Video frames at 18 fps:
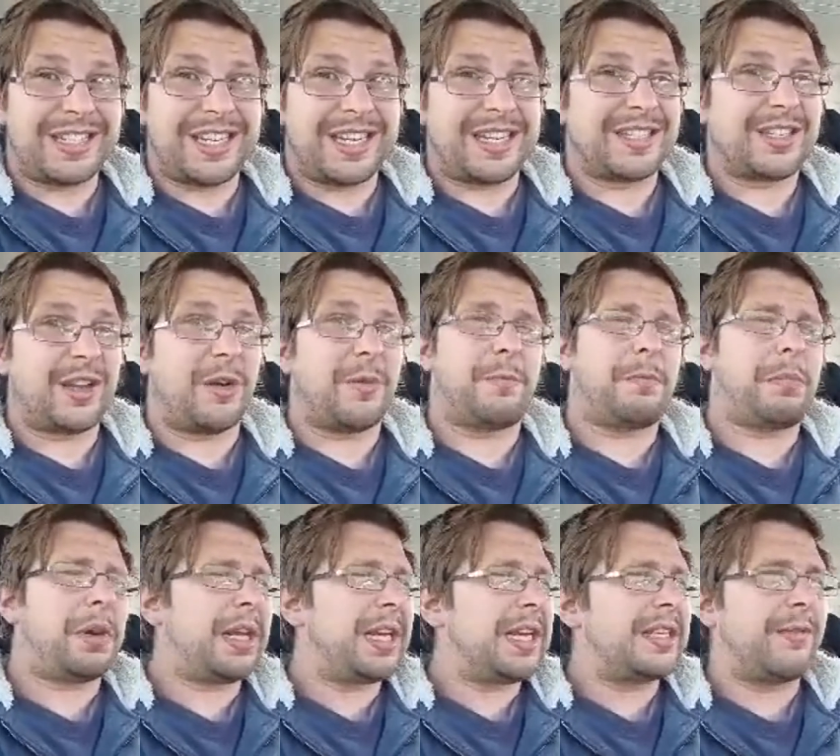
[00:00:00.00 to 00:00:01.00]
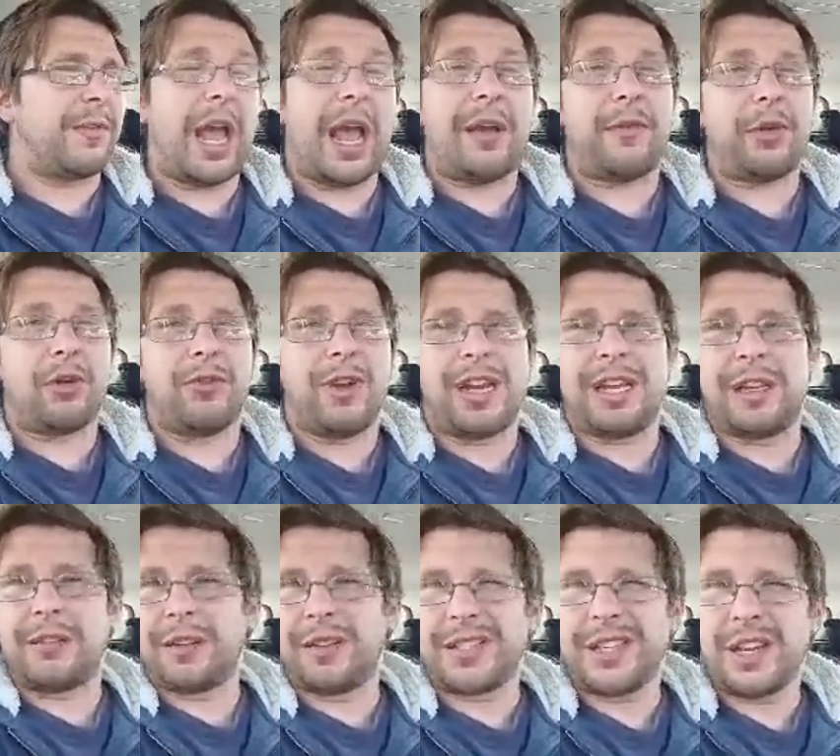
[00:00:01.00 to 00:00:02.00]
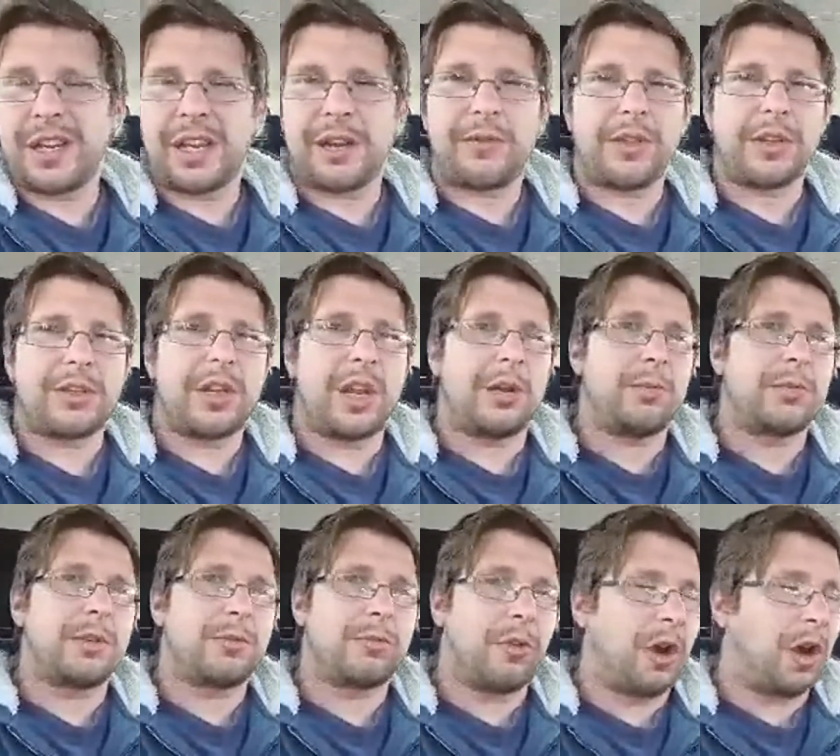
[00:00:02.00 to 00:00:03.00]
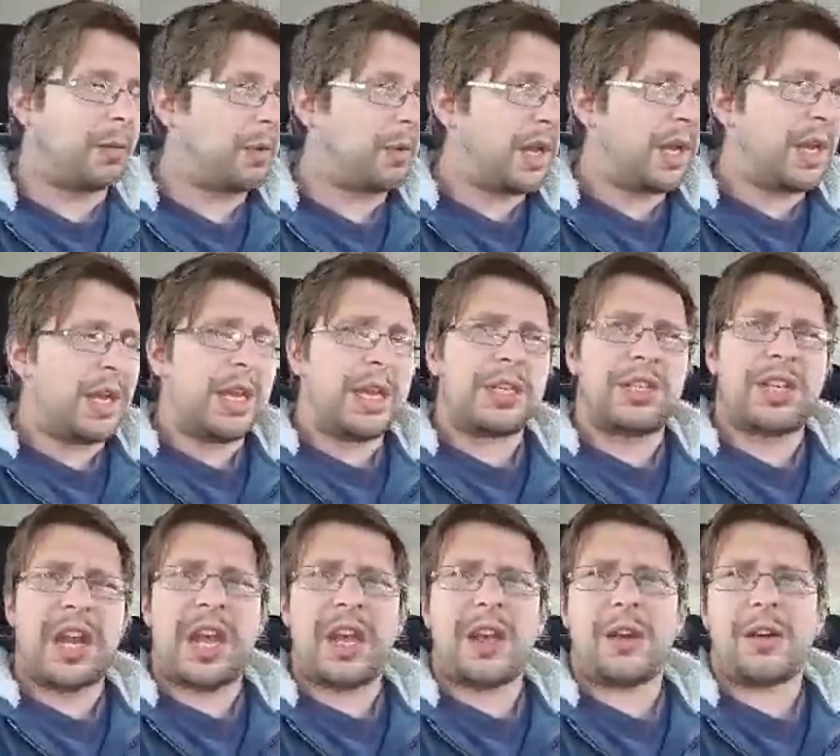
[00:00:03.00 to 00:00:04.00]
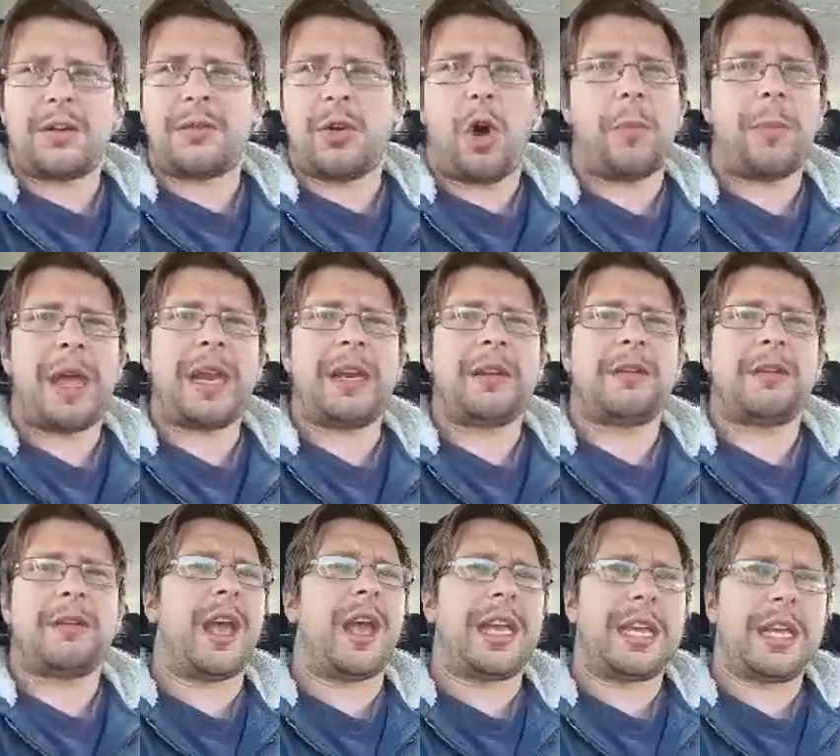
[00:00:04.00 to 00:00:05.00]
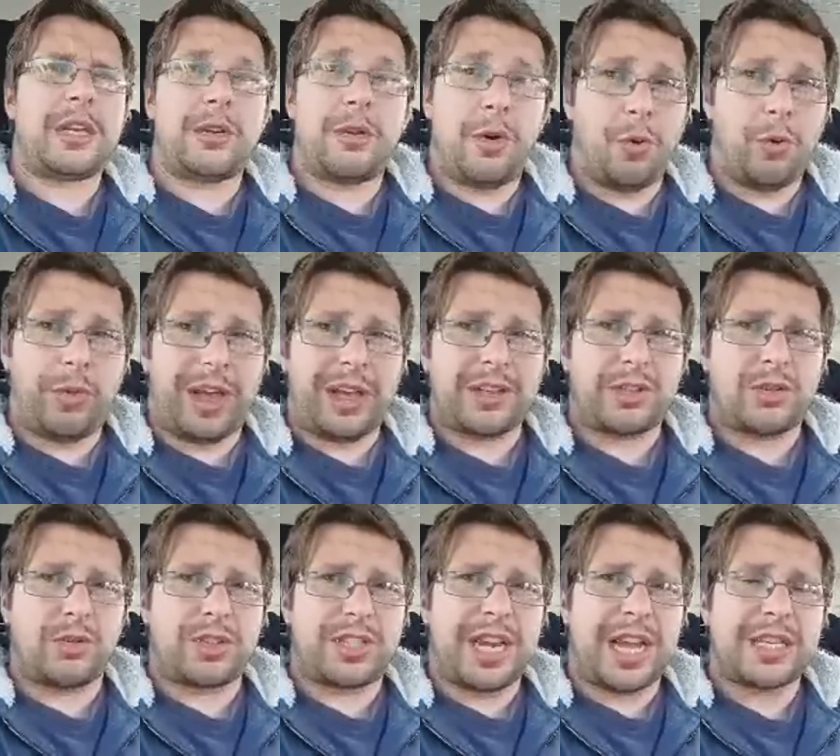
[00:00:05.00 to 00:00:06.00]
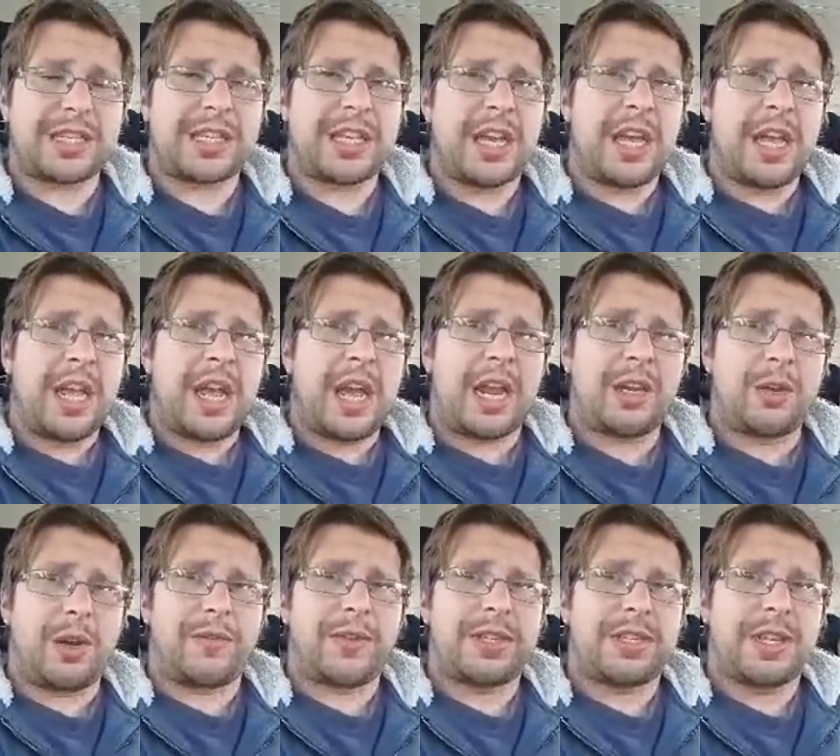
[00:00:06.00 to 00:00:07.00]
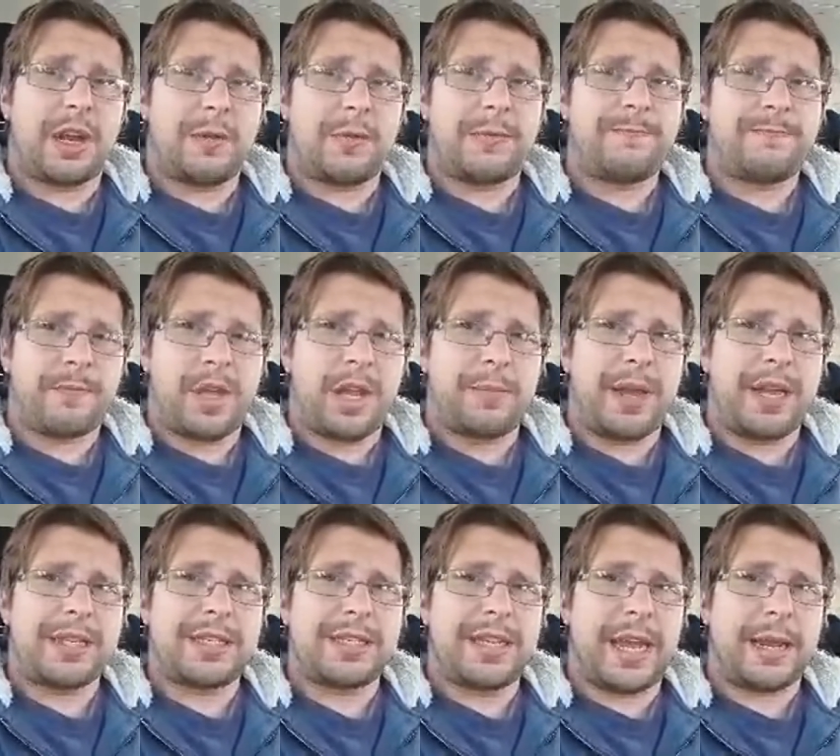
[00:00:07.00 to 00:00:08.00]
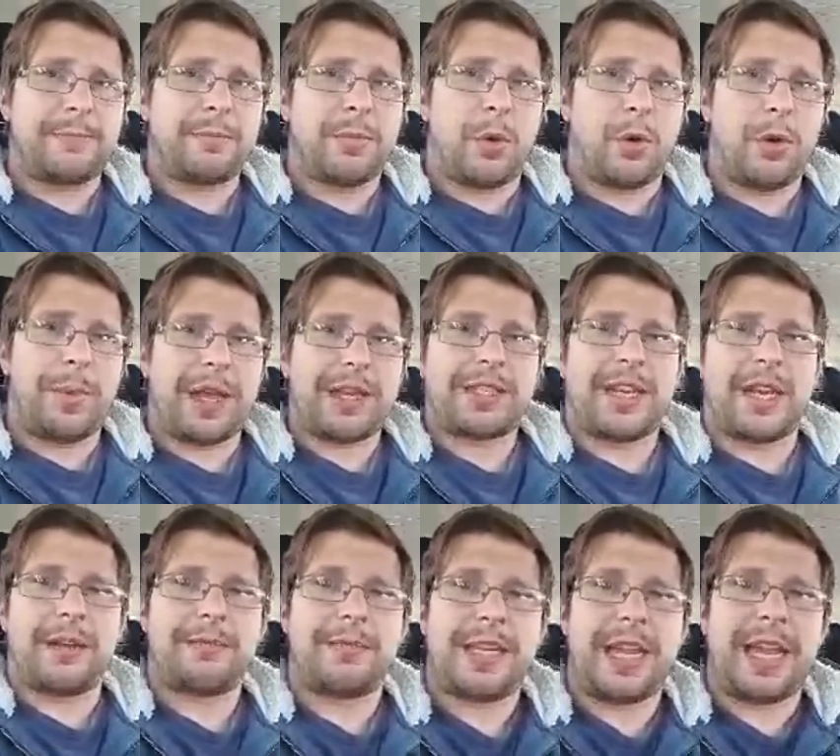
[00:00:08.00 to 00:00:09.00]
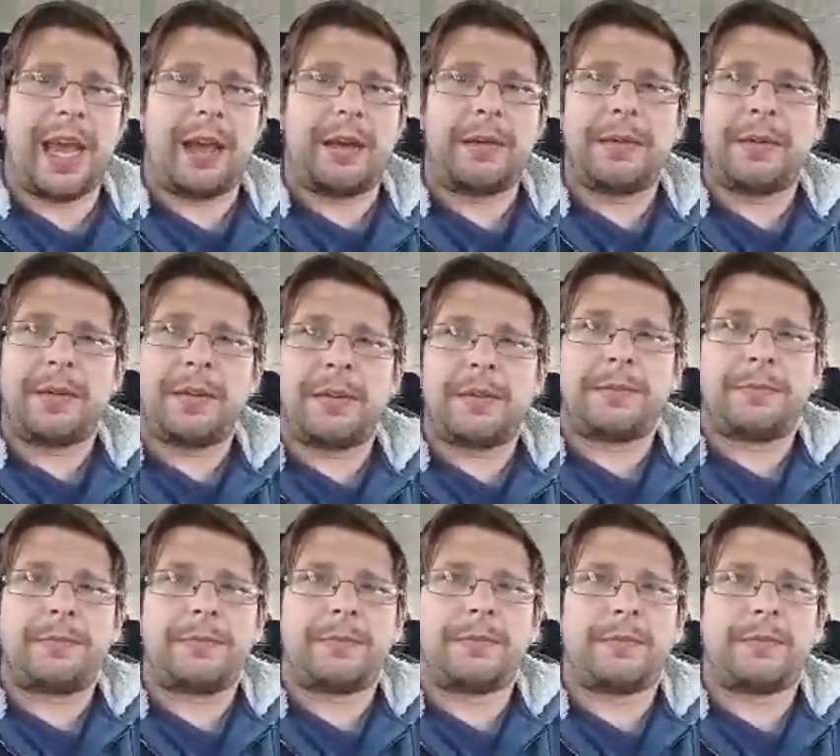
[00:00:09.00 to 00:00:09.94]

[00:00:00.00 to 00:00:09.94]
So please, if you haven't already, consider giving this channel a subscribe, share, comment, like, all that sort of jazz. And you have yourself an amazing day. All the best, yeah. Take care. I'm